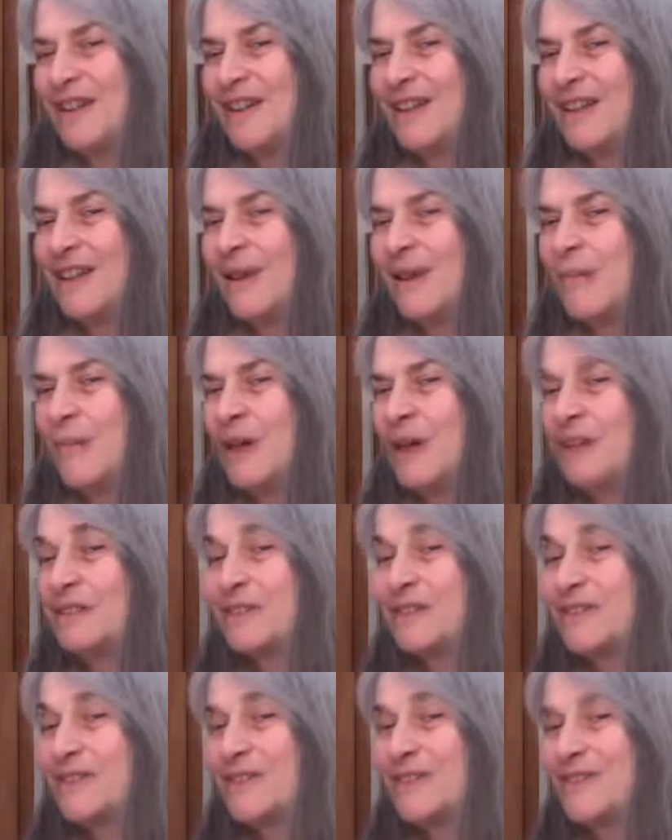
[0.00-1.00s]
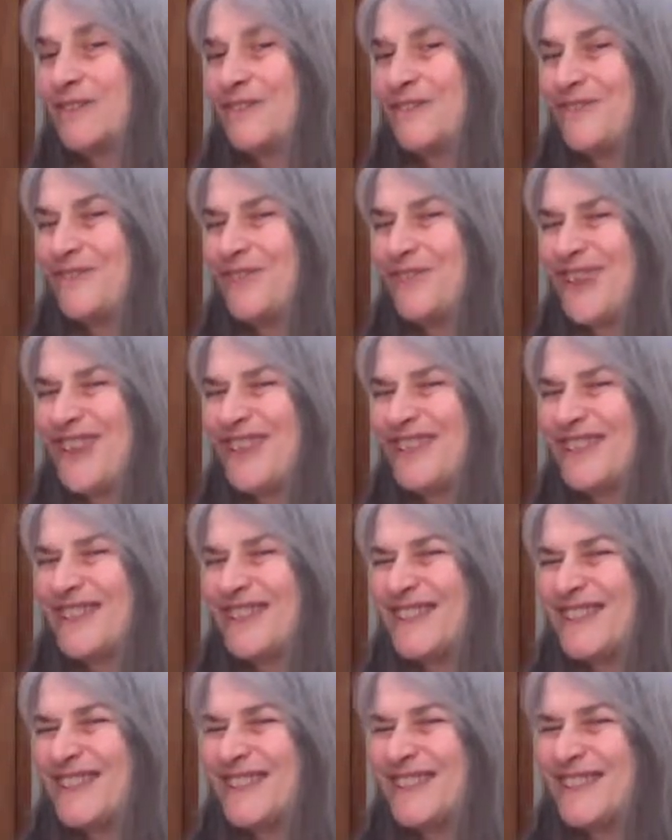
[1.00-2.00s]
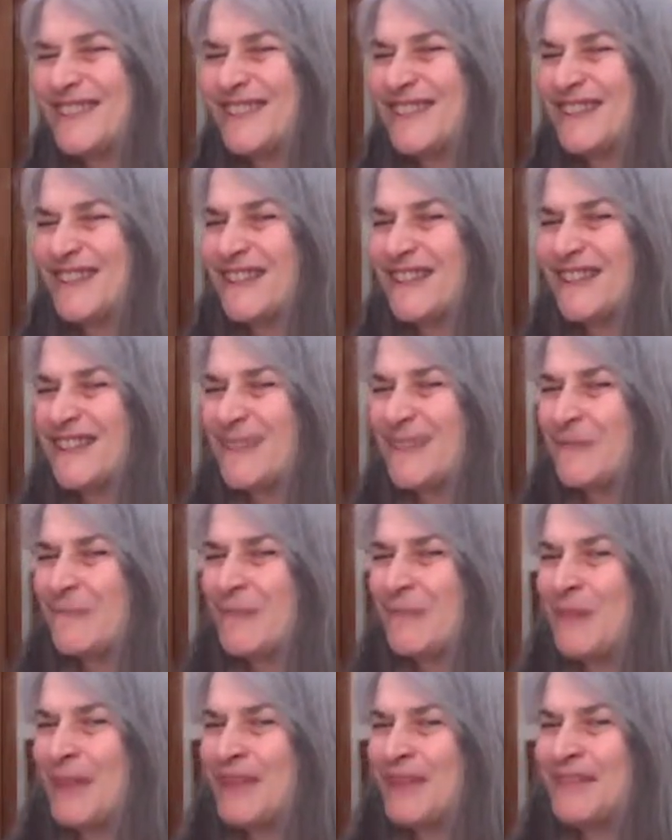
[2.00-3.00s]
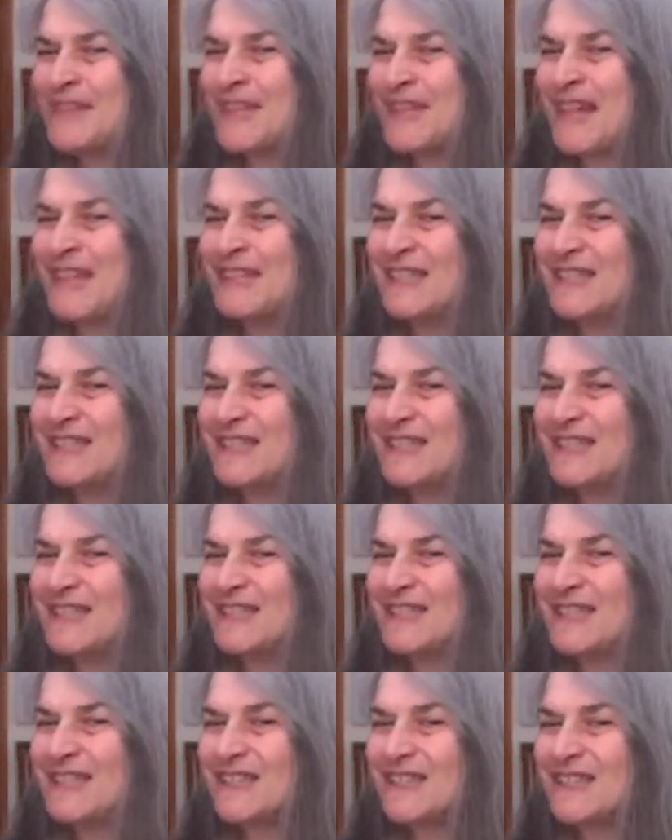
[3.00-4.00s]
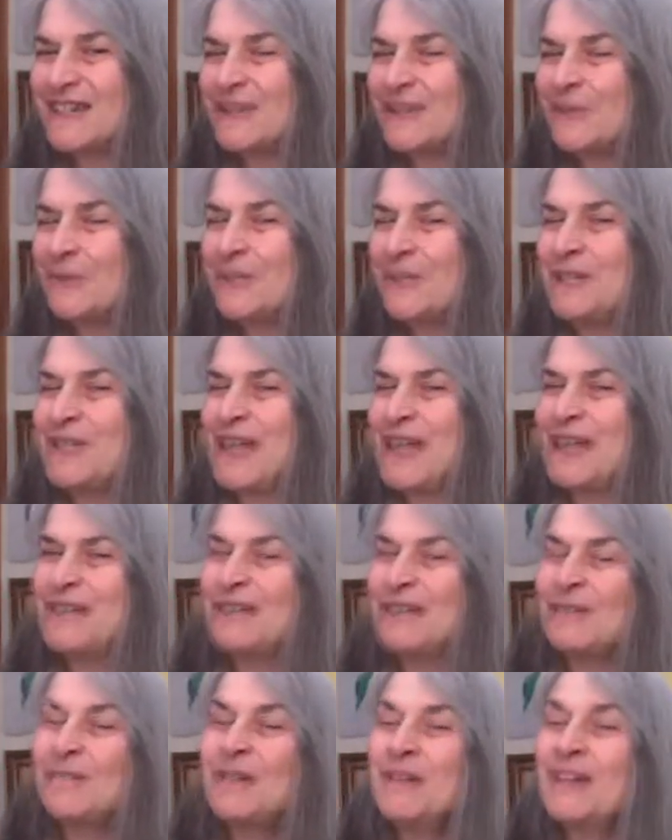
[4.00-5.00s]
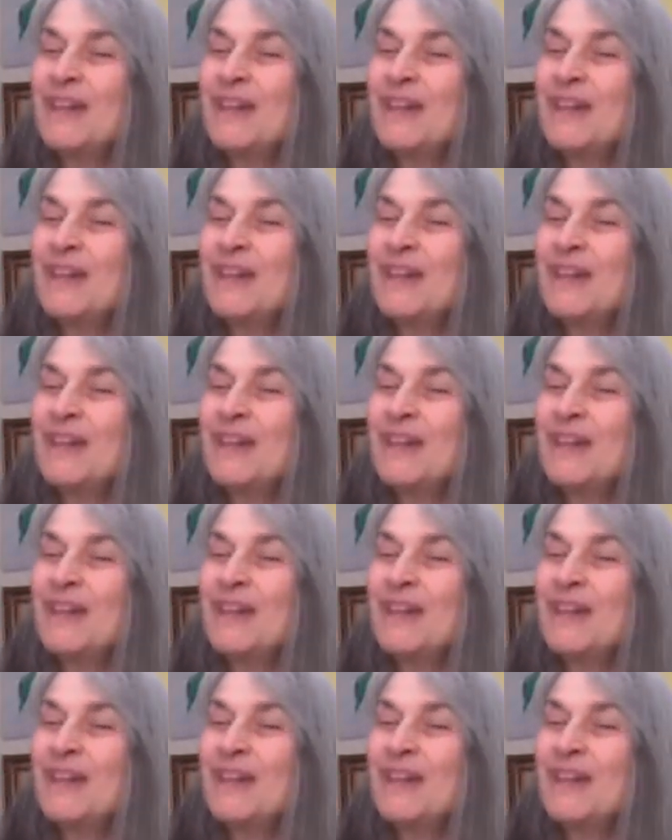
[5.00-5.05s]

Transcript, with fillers: amongst friends. Makes sense. We tend to be